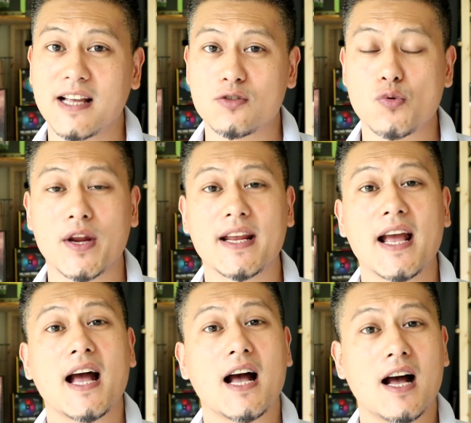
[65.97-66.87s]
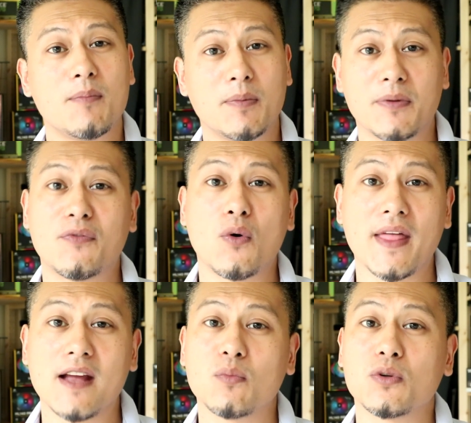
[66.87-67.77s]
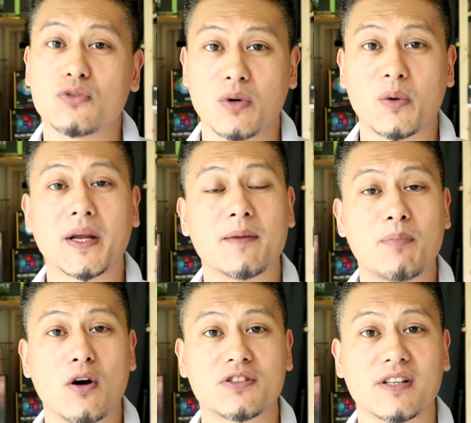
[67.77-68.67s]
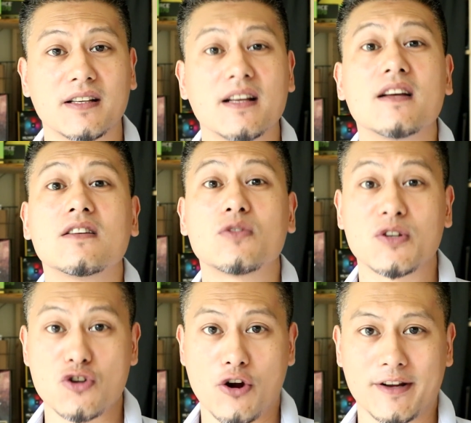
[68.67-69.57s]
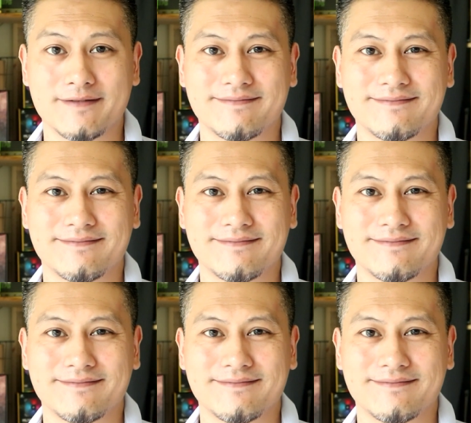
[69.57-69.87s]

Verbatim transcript: test rig, uh, but before then we'll do a quick unboxing, so enjoy.